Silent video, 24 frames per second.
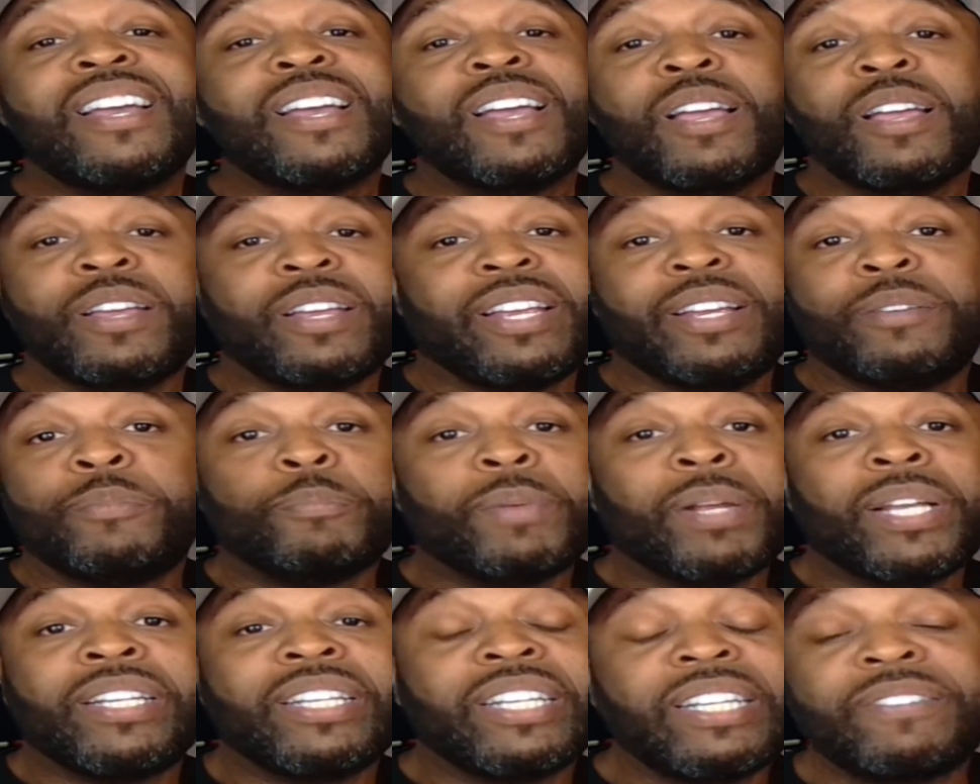and
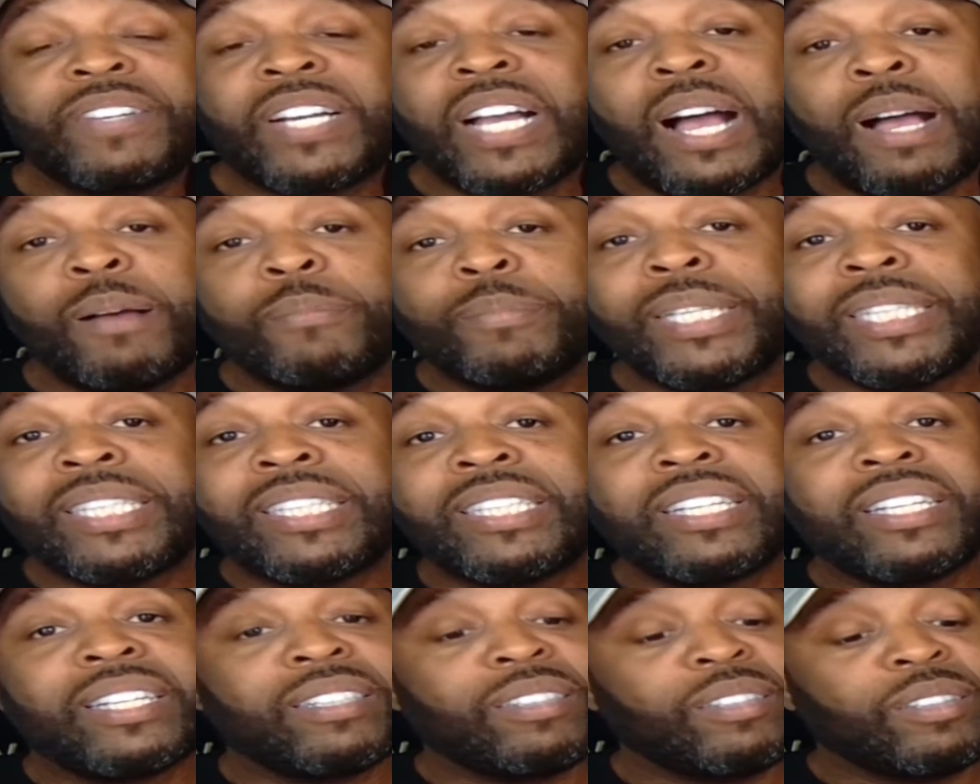leave comments
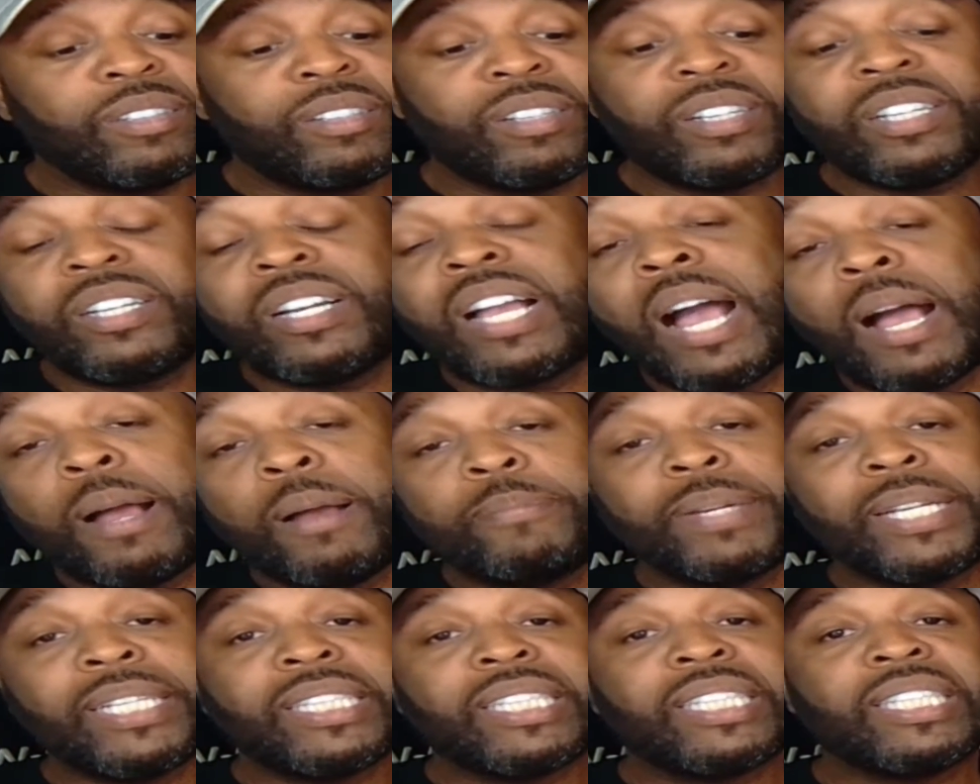in the
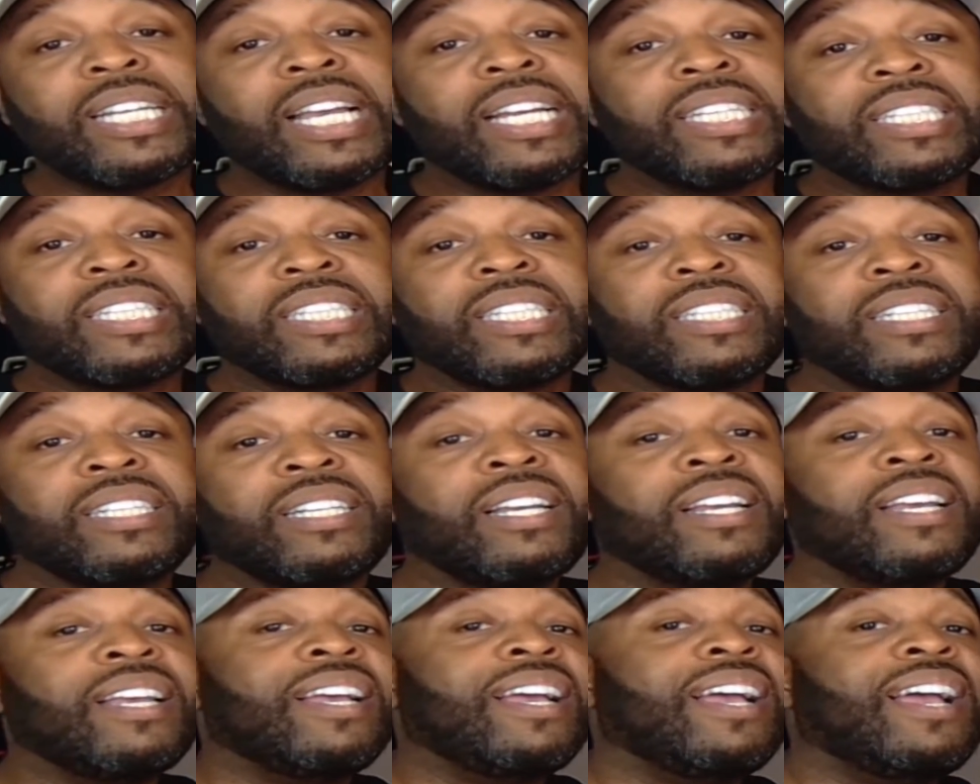comment section,
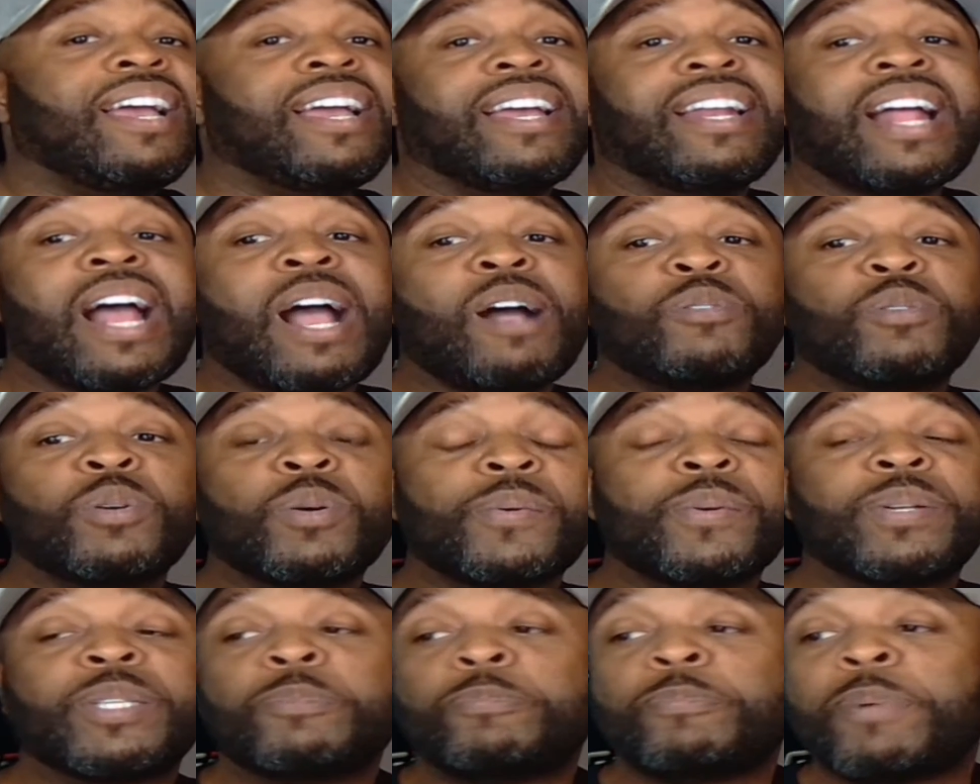and I will
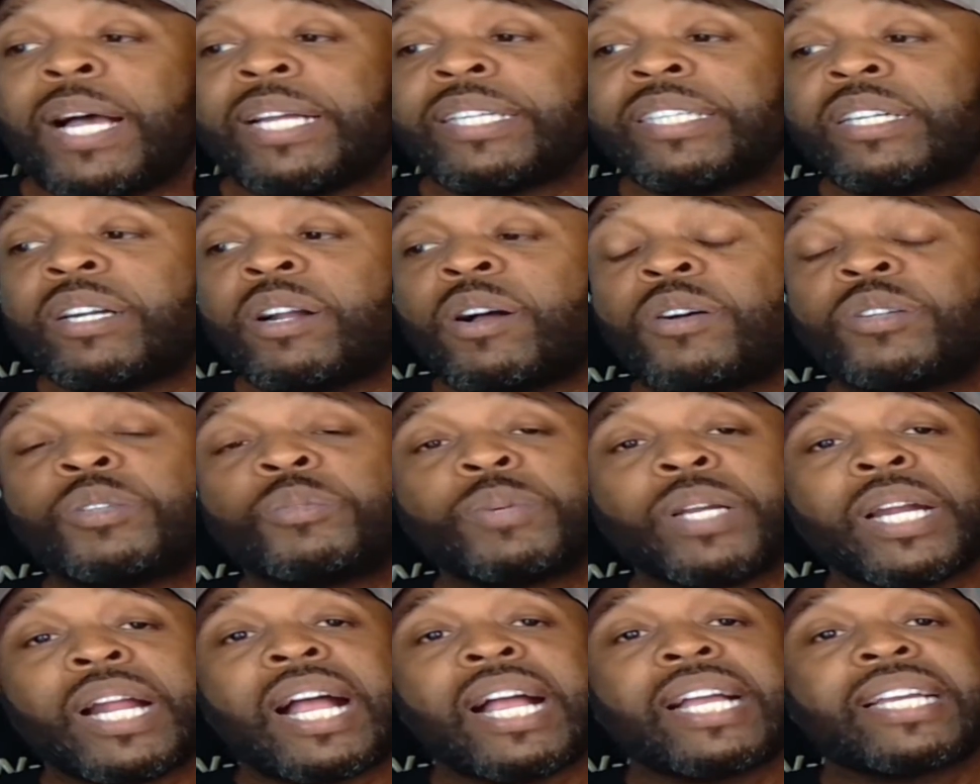respond to those
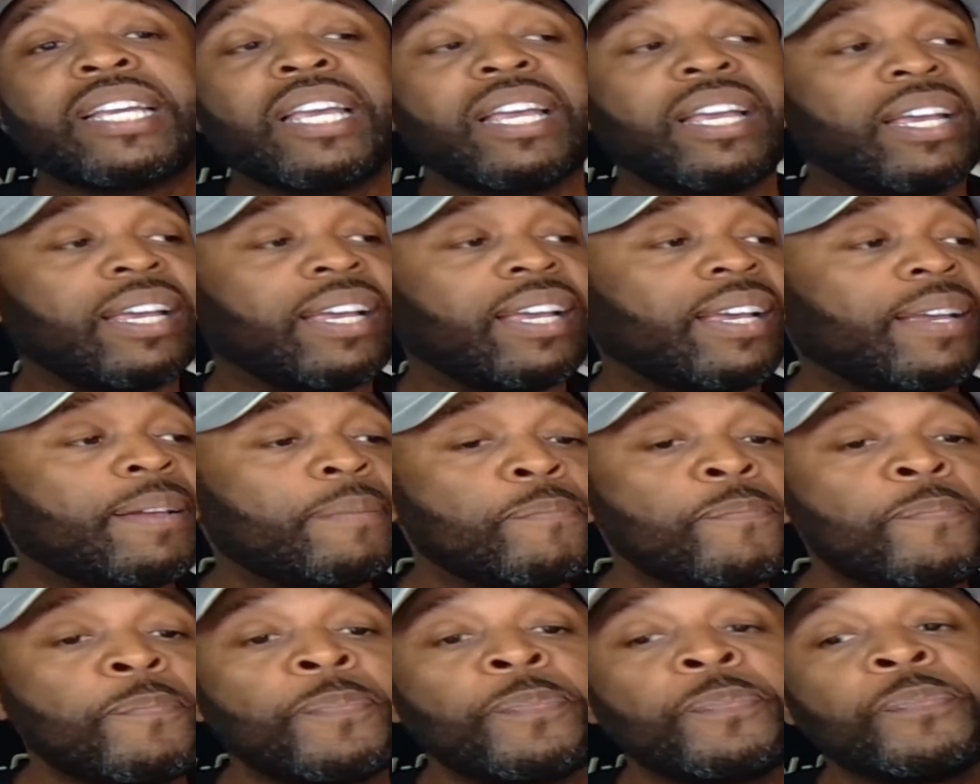when I
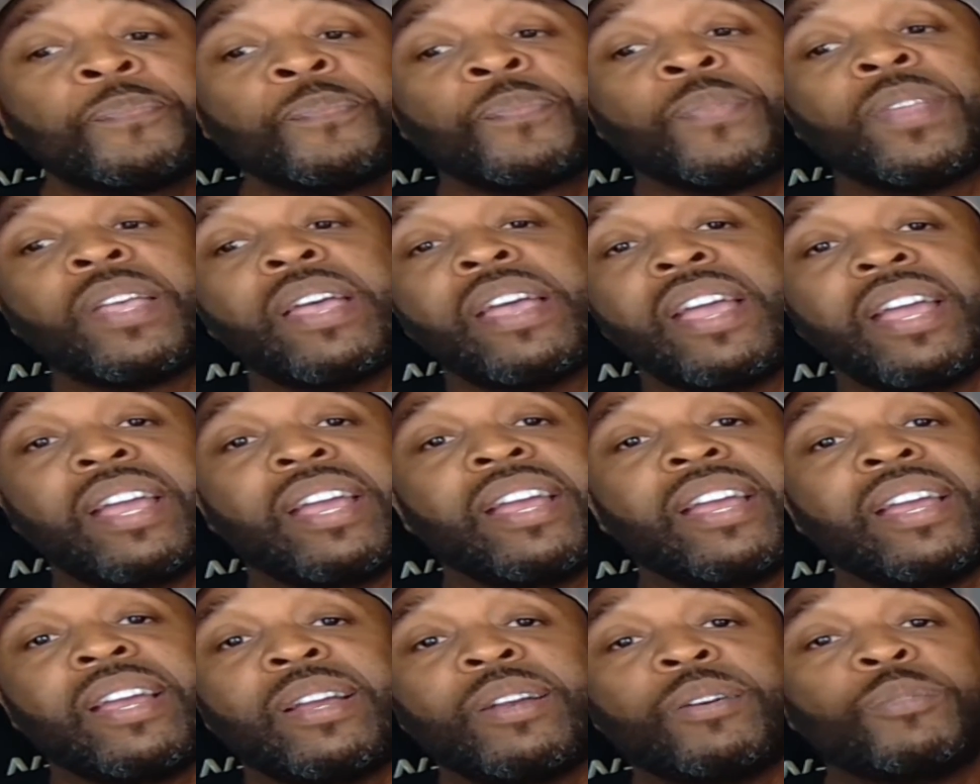can.
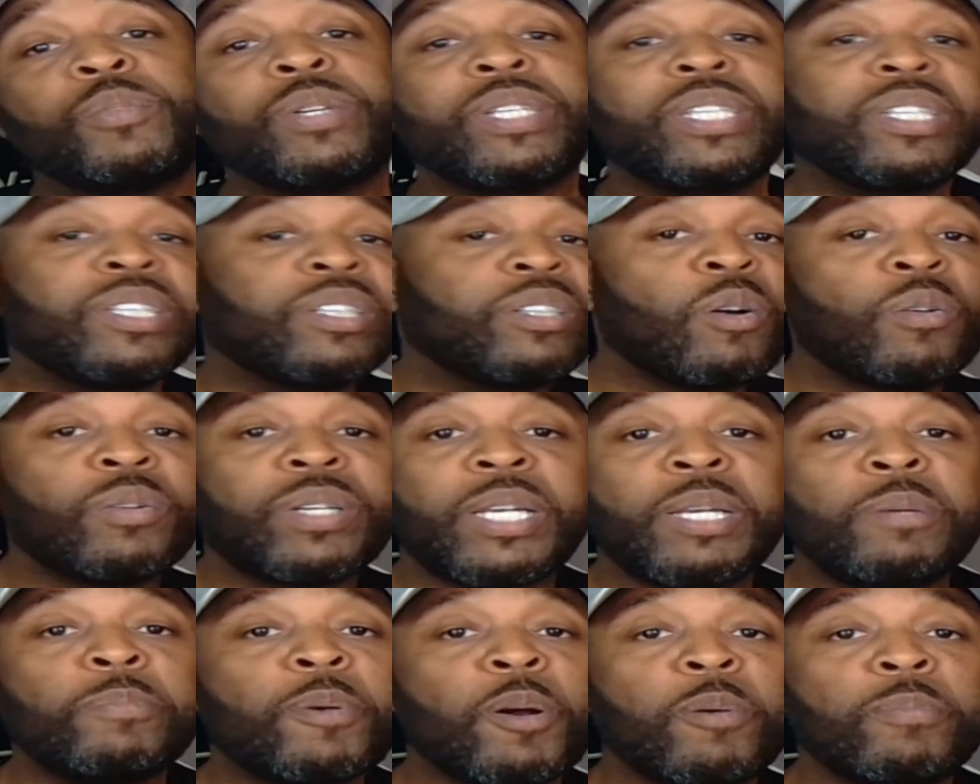And we just gonna
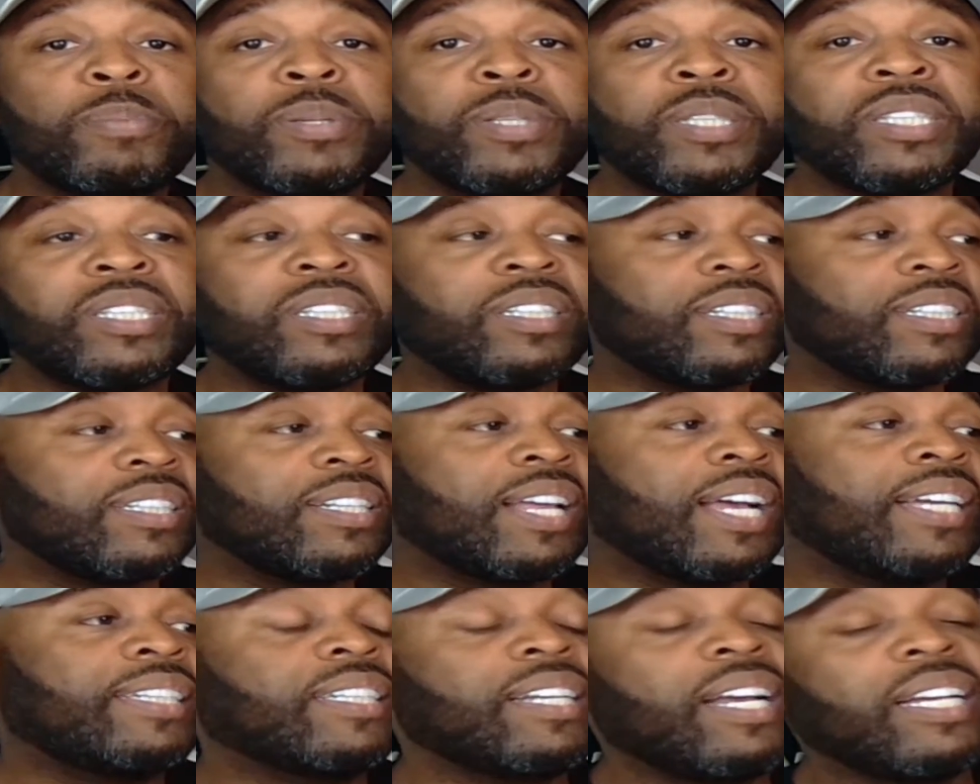keep on pushing just
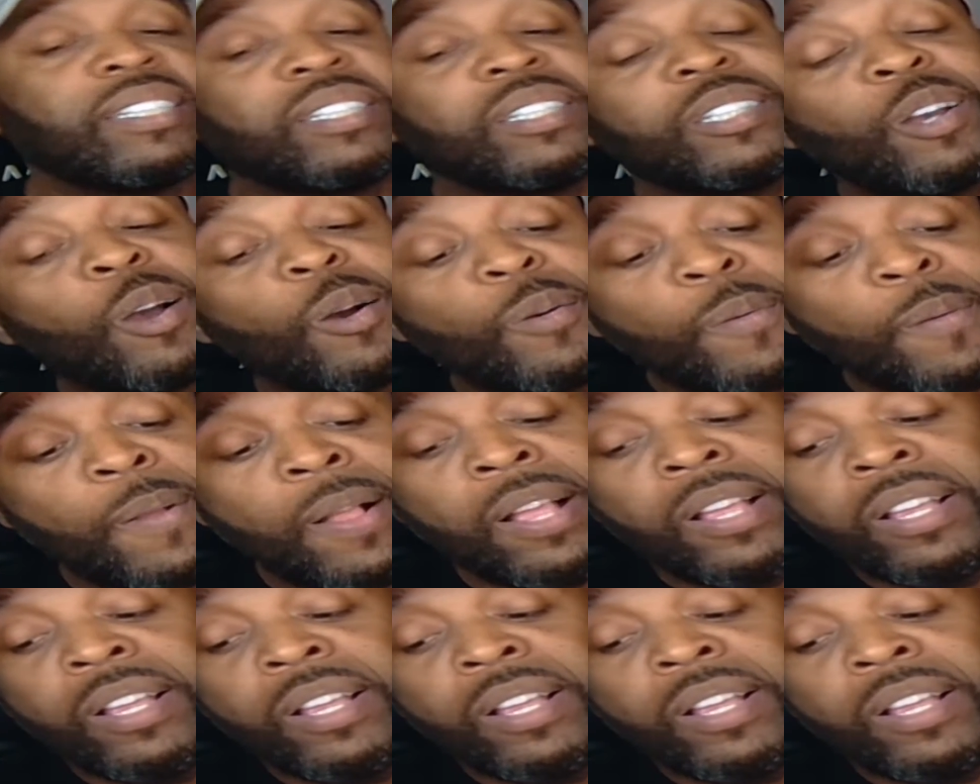like that. So